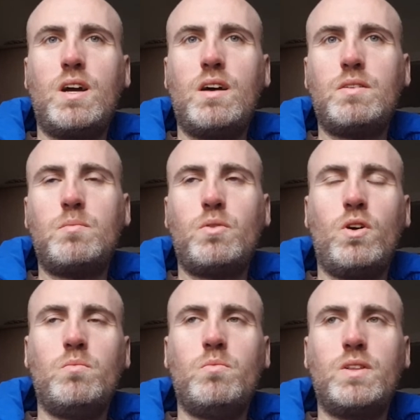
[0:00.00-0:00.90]
having a
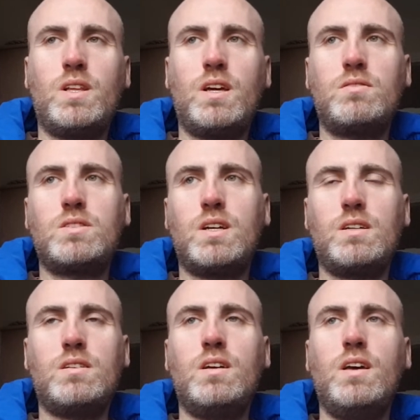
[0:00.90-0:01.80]
problem with the
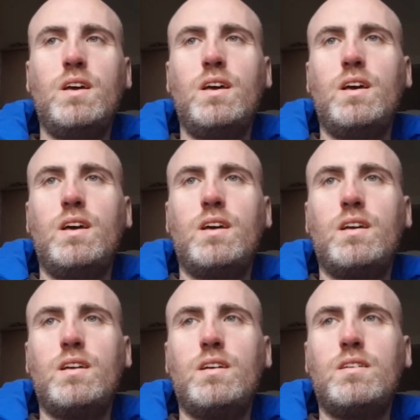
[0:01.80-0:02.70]
lifestyle,
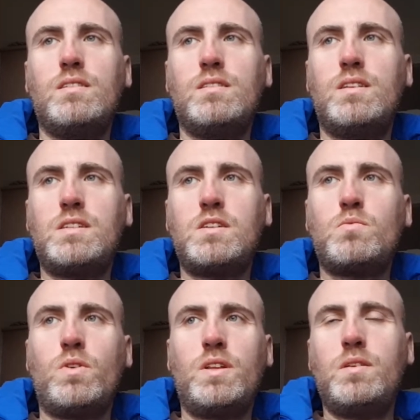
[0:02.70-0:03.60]
this is
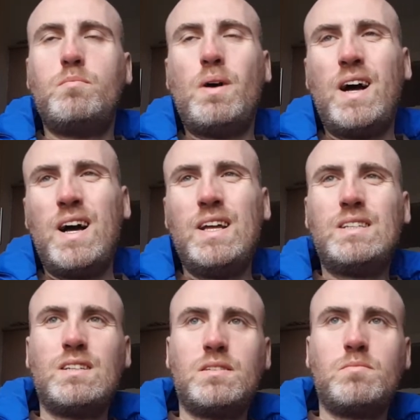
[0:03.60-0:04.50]
one of the bad,
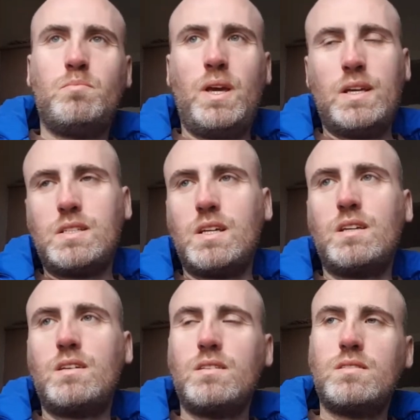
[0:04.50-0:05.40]
basic,
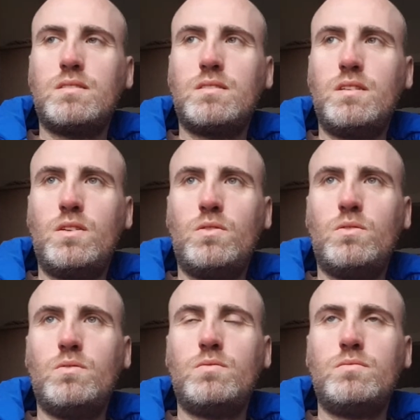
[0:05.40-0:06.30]
you
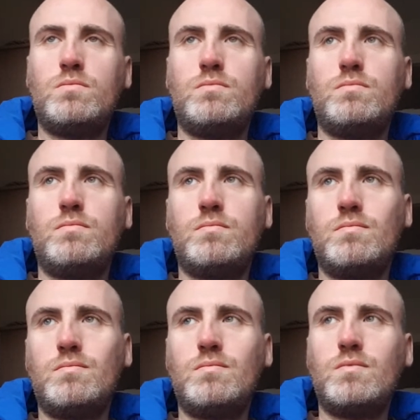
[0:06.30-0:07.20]
know,
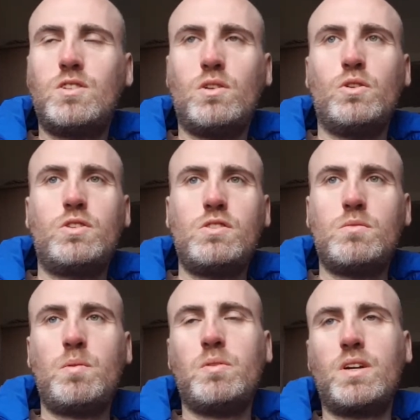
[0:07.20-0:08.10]
solutions that
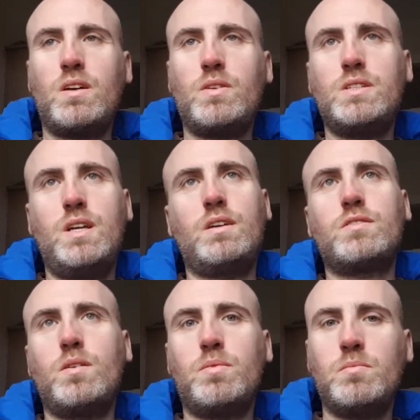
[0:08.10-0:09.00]
people are given. Take
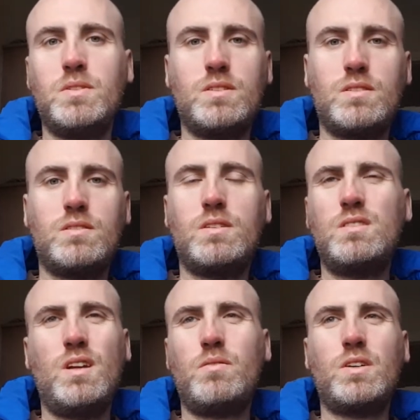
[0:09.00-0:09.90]
supplements. It's
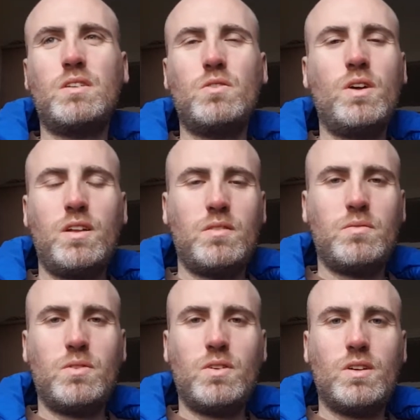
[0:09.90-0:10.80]
never going to do anything
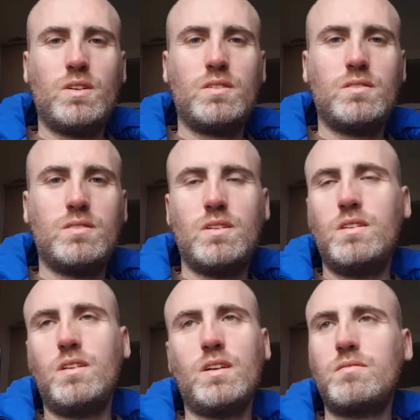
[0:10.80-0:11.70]
for you.
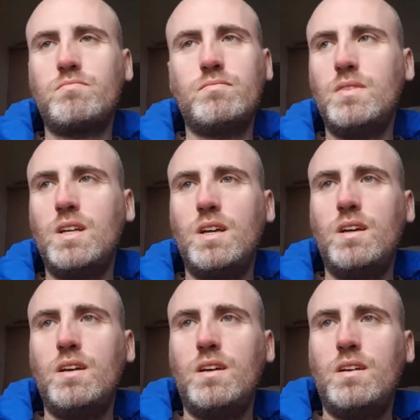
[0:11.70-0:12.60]
Like,
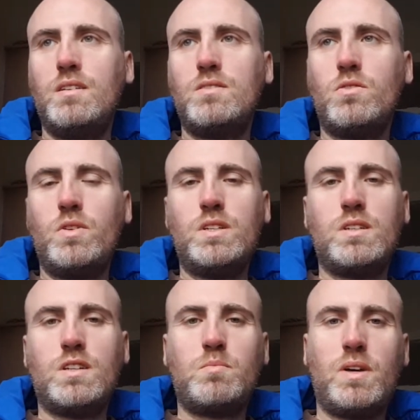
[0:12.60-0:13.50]
there's no
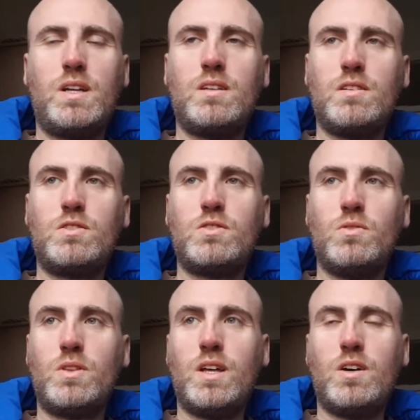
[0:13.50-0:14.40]
research behind it that
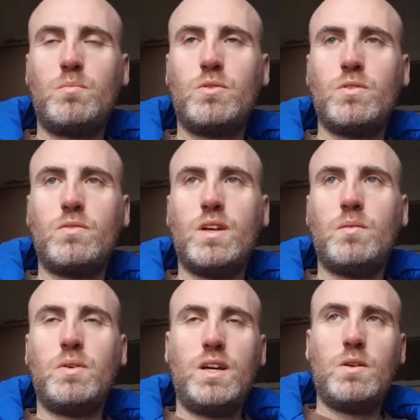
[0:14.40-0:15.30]
showed that or proved that.
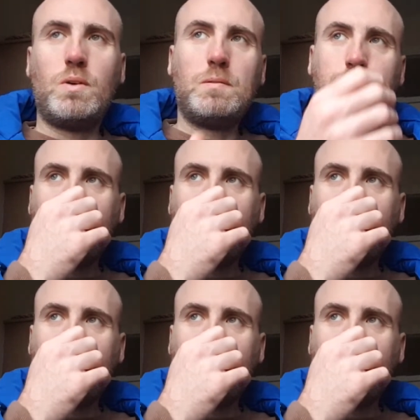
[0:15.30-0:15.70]
But anyway,